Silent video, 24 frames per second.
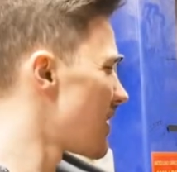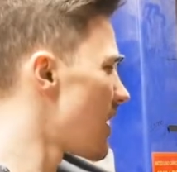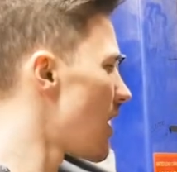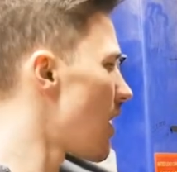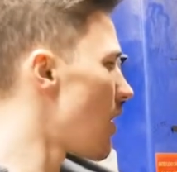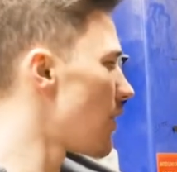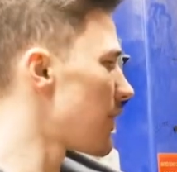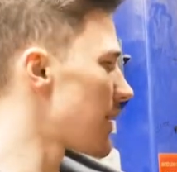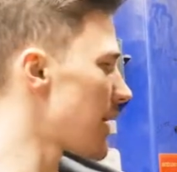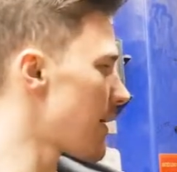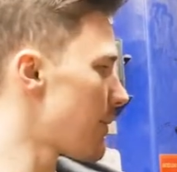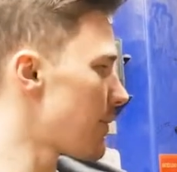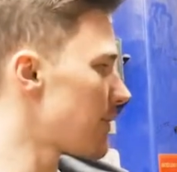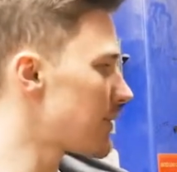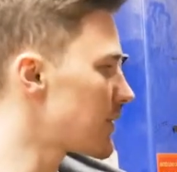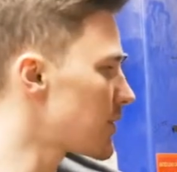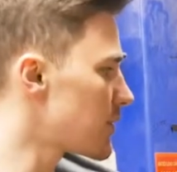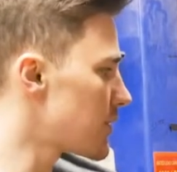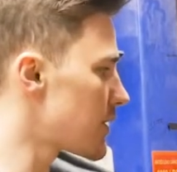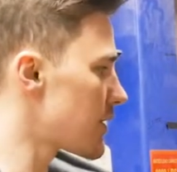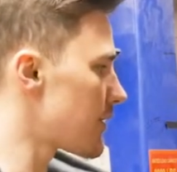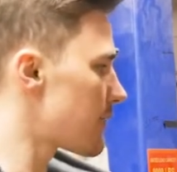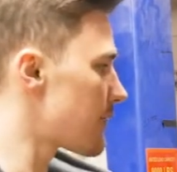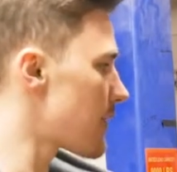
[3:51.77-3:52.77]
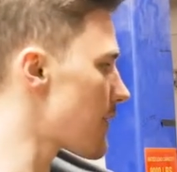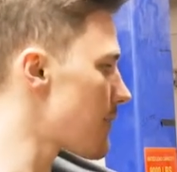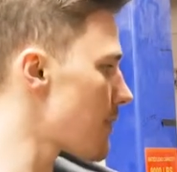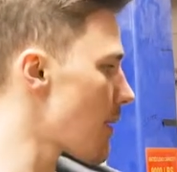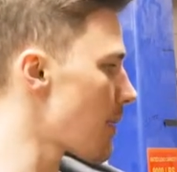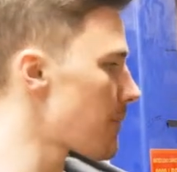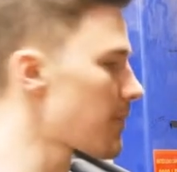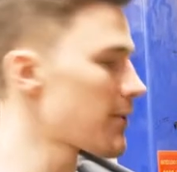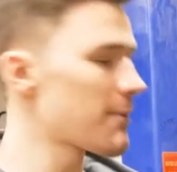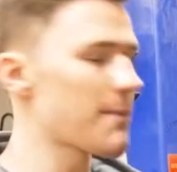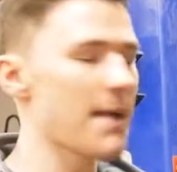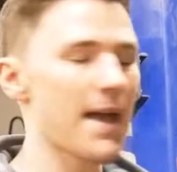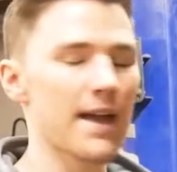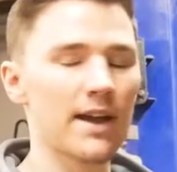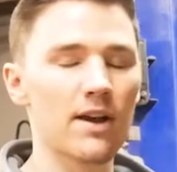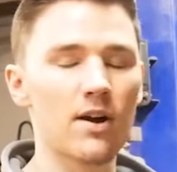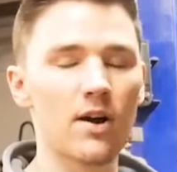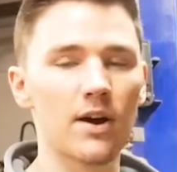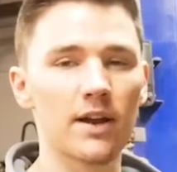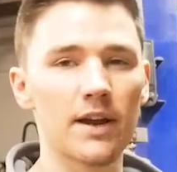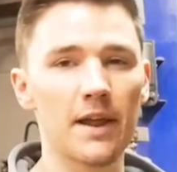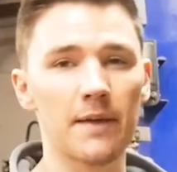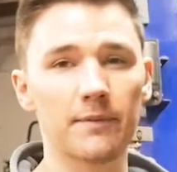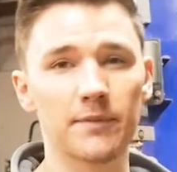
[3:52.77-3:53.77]
Oh yeah, we threw the front bumper back
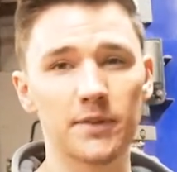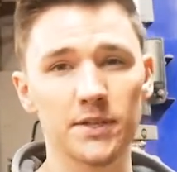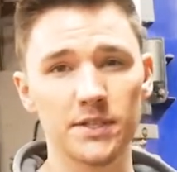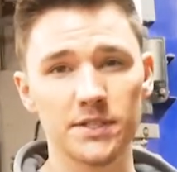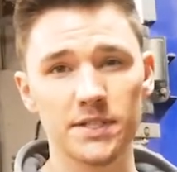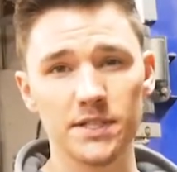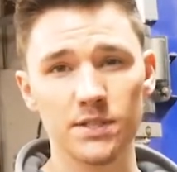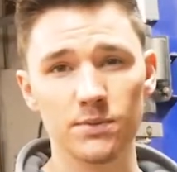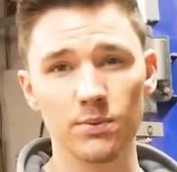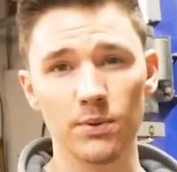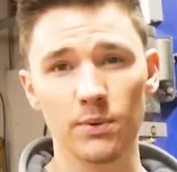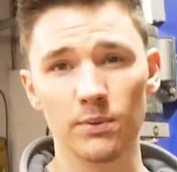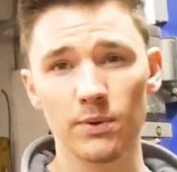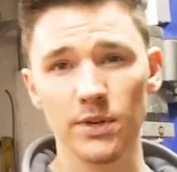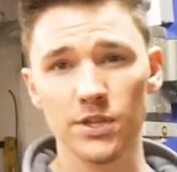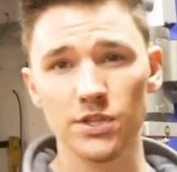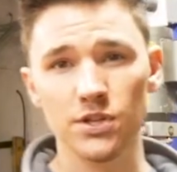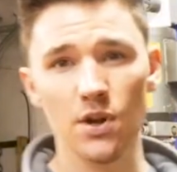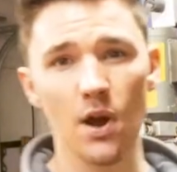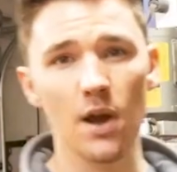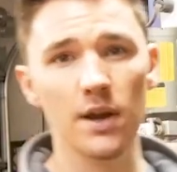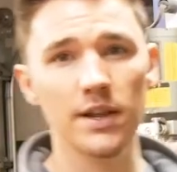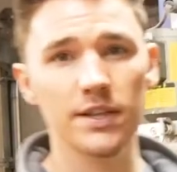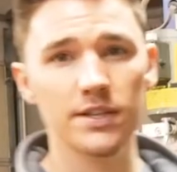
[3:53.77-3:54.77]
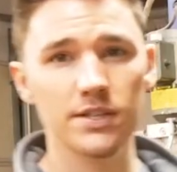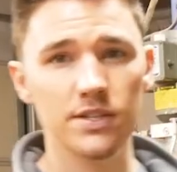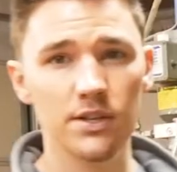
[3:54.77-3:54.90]
on after since we reshot it.